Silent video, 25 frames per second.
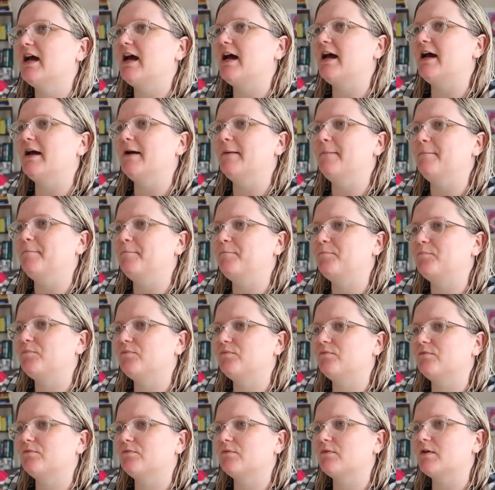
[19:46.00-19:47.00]
Um,
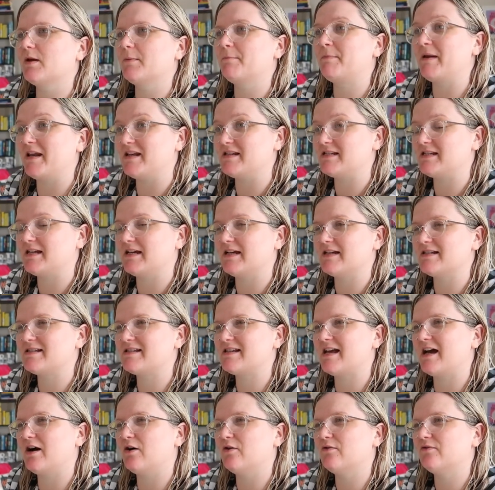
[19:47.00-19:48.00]
Binti
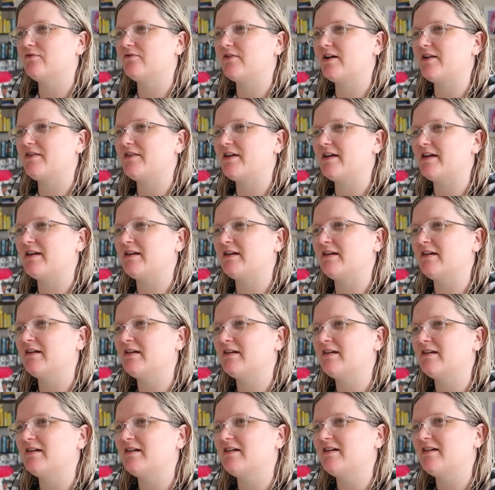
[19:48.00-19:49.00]
herself. And then
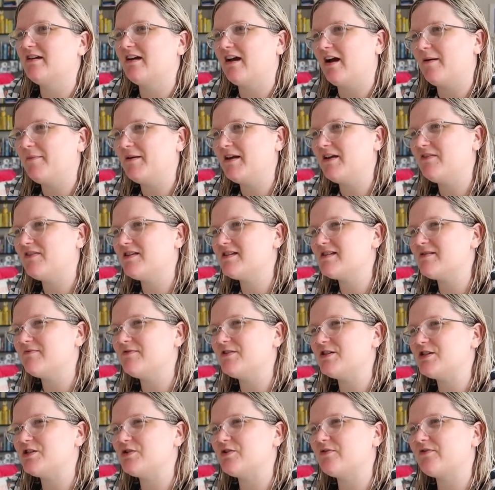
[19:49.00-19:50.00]
I believe there's
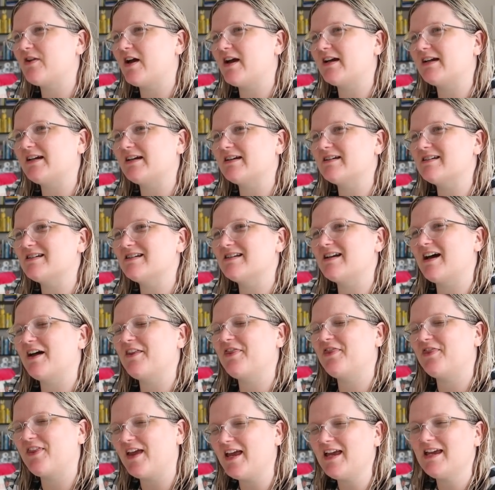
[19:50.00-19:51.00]
something to do with like,
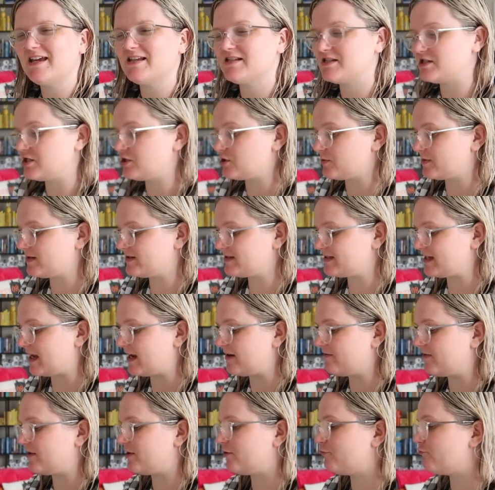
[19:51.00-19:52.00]
I think it's to do with
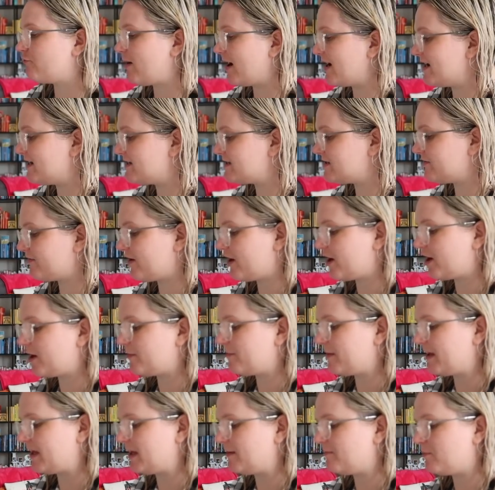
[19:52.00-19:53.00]
saving the race of
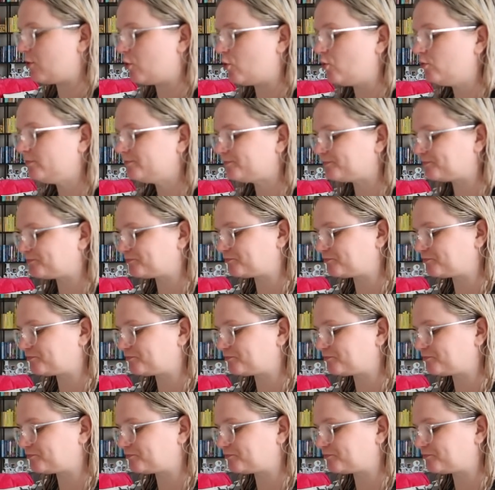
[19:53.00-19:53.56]
her people.